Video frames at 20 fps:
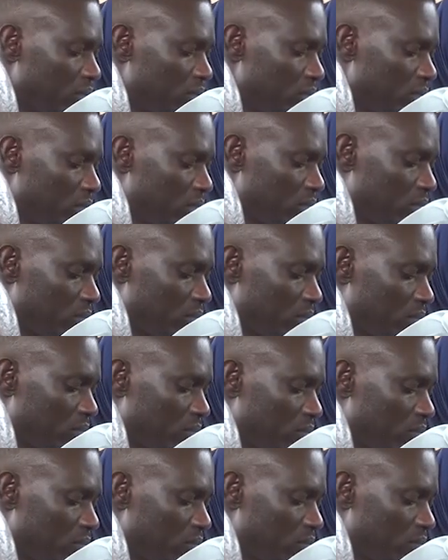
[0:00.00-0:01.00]

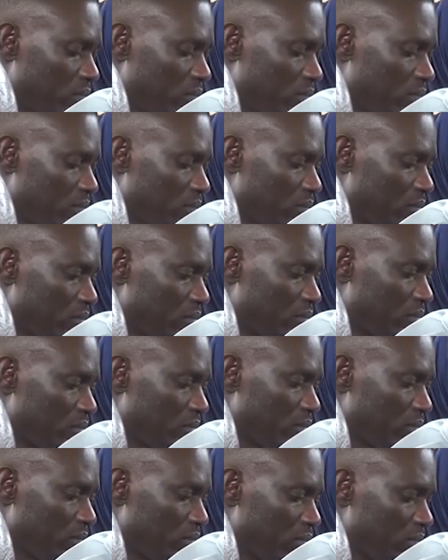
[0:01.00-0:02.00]

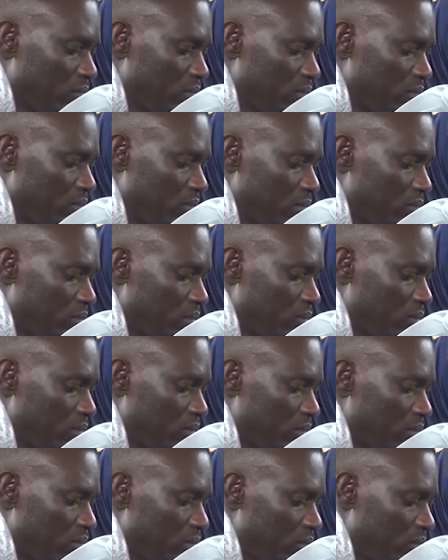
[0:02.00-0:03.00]
(not speaking)